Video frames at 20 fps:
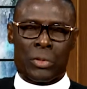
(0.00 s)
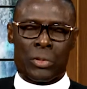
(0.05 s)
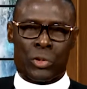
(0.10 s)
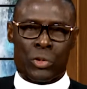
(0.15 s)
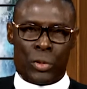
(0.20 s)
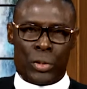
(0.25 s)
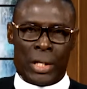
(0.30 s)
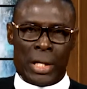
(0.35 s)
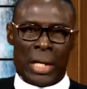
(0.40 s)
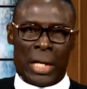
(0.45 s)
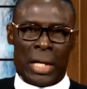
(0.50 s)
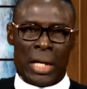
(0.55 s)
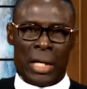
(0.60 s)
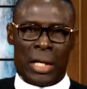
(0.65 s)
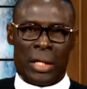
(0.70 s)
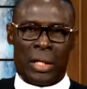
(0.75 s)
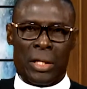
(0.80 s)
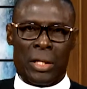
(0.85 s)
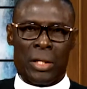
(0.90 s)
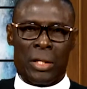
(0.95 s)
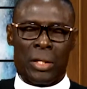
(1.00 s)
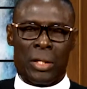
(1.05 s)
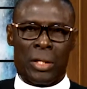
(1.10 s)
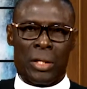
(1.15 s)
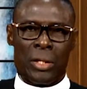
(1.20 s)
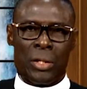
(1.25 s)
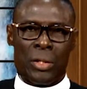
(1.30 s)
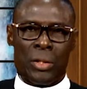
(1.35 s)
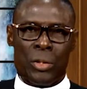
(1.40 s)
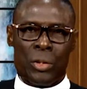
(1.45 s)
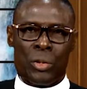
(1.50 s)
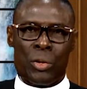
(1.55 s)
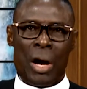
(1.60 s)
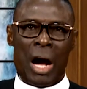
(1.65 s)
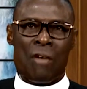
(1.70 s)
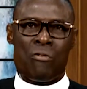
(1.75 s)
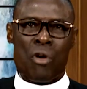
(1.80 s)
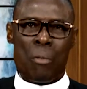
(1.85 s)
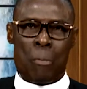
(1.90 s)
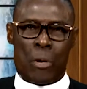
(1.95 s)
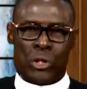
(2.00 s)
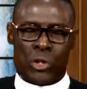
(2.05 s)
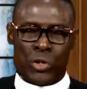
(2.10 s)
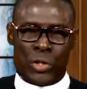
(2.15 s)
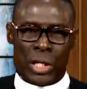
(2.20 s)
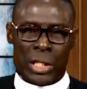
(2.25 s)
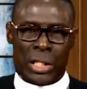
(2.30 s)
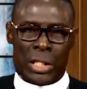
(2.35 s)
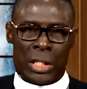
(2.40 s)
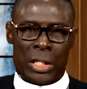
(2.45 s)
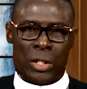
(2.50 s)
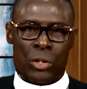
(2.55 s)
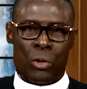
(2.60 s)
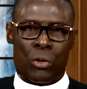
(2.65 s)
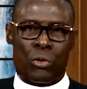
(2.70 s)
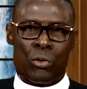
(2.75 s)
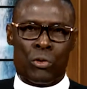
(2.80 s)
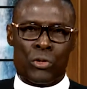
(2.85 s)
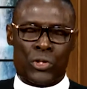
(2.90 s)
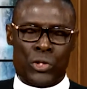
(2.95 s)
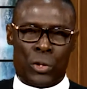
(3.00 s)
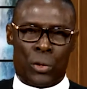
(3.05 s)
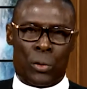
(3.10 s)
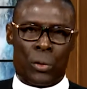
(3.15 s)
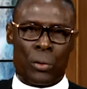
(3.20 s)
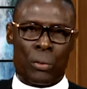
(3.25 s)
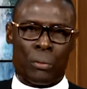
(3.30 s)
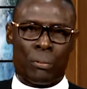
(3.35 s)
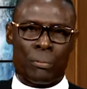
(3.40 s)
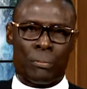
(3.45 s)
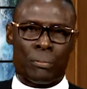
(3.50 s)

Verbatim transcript: Today, you have opportunity to do so.